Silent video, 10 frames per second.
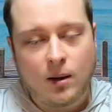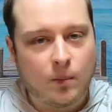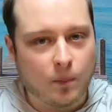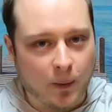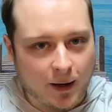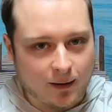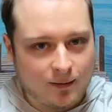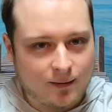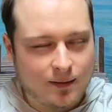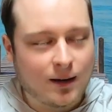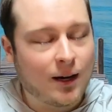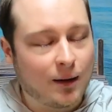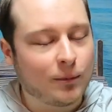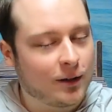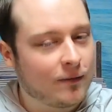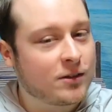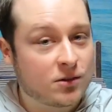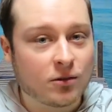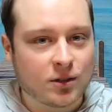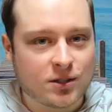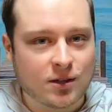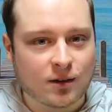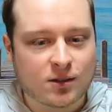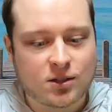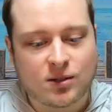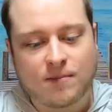But I believe it's 36.